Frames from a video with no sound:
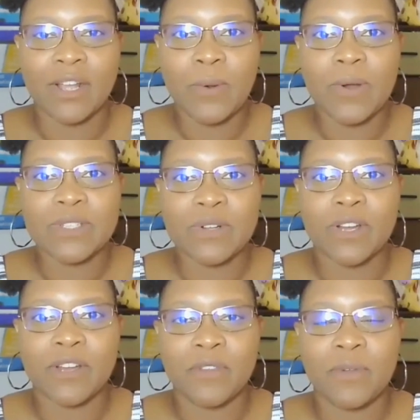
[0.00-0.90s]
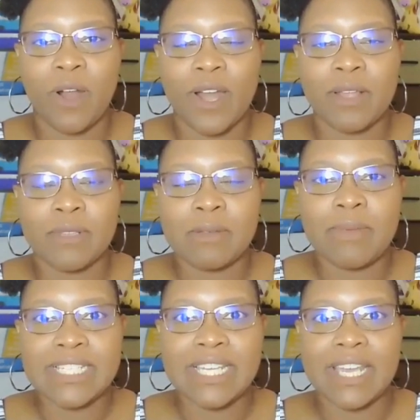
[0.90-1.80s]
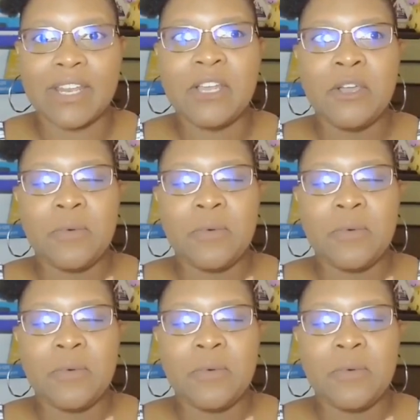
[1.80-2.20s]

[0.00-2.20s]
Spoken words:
course or if you are implementing it